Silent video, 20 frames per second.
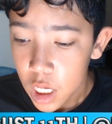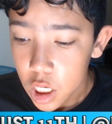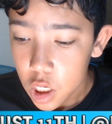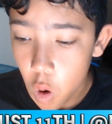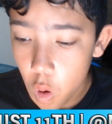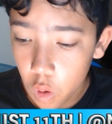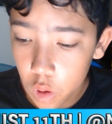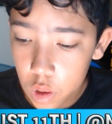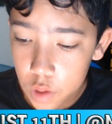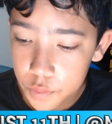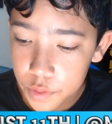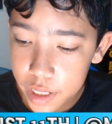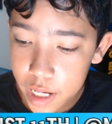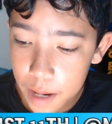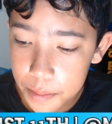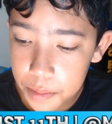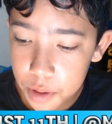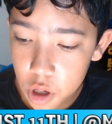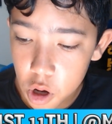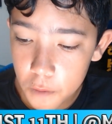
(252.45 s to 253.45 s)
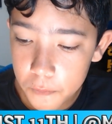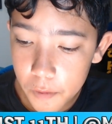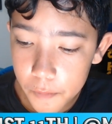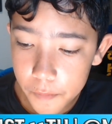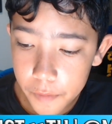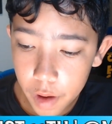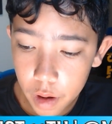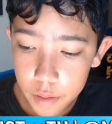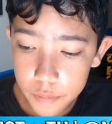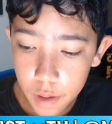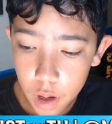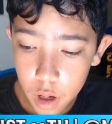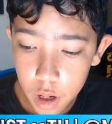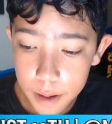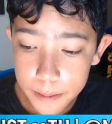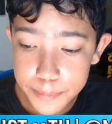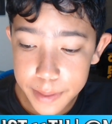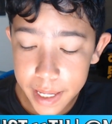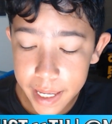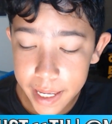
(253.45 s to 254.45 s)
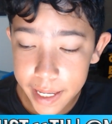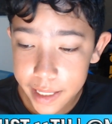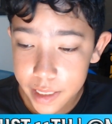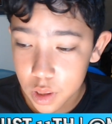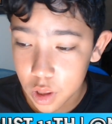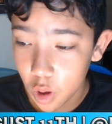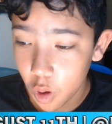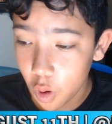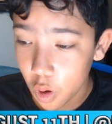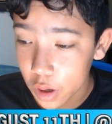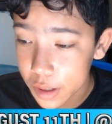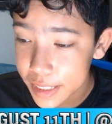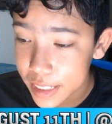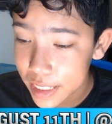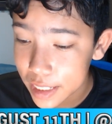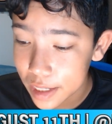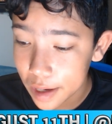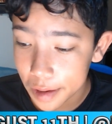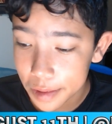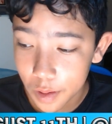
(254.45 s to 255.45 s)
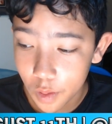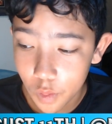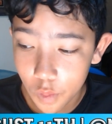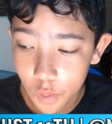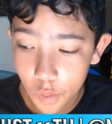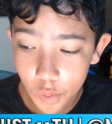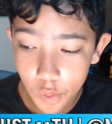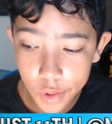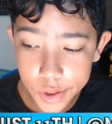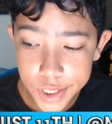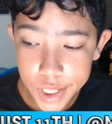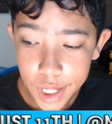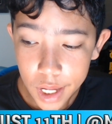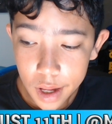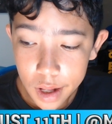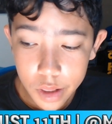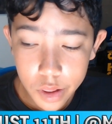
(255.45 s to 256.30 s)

Collingwood coming off a very, very big loss to the Hawks,